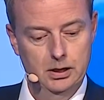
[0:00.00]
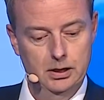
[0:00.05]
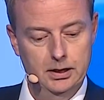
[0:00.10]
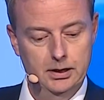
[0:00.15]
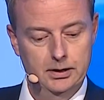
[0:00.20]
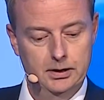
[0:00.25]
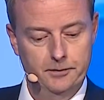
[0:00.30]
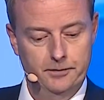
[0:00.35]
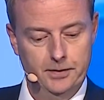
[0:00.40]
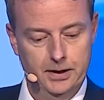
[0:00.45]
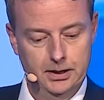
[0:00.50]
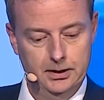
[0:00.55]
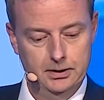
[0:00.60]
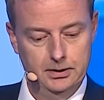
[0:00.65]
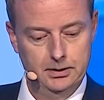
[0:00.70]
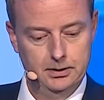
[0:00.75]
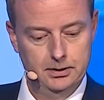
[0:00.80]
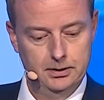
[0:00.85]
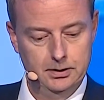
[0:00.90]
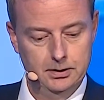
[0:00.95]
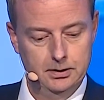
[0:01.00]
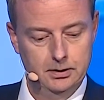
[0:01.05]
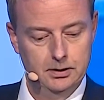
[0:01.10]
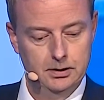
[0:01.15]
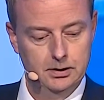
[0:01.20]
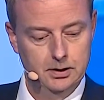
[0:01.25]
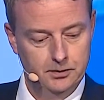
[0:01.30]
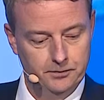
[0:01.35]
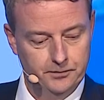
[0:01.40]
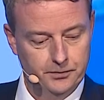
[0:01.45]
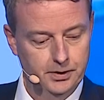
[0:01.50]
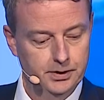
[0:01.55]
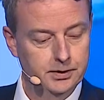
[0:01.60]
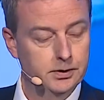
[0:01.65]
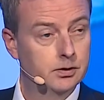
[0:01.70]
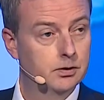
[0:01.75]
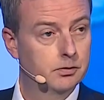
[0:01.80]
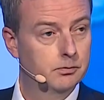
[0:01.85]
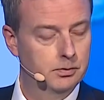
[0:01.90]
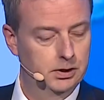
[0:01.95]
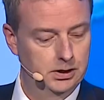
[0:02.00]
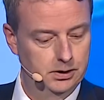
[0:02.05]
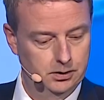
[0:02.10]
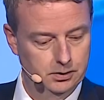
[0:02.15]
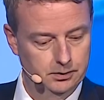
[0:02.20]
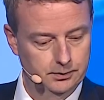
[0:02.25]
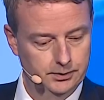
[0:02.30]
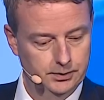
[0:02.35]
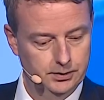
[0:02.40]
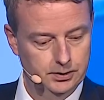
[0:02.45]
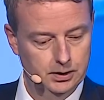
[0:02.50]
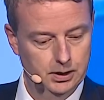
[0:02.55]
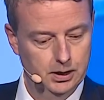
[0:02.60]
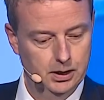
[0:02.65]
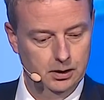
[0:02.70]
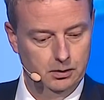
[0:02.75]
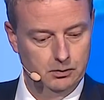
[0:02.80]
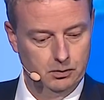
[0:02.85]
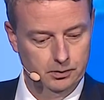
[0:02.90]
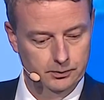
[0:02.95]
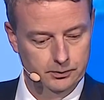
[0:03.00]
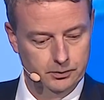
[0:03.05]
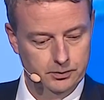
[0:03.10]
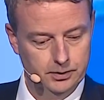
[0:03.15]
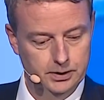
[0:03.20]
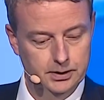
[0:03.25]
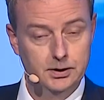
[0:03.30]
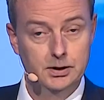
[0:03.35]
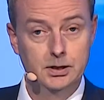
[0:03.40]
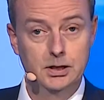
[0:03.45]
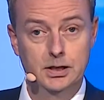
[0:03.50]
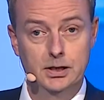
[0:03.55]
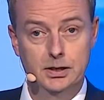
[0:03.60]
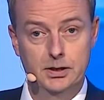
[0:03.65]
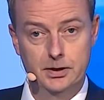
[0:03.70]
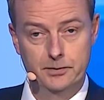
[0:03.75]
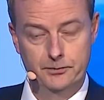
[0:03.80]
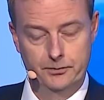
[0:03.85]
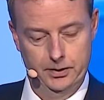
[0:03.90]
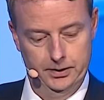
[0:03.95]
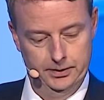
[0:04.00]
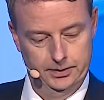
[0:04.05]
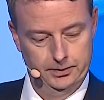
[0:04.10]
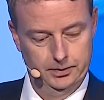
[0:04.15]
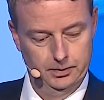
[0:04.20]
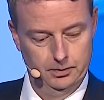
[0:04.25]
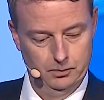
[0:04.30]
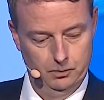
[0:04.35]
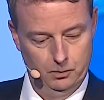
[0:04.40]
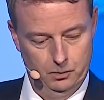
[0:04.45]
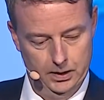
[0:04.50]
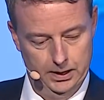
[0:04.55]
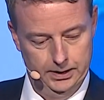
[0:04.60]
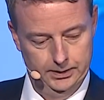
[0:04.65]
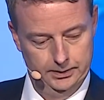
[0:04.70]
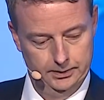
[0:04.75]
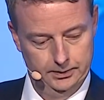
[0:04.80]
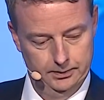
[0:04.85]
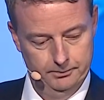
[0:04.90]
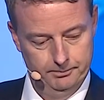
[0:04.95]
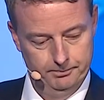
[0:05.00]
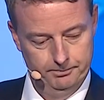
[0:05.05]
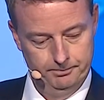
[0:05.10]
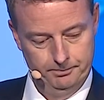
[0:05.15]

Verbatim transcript: it affects different regions and countries in different ways.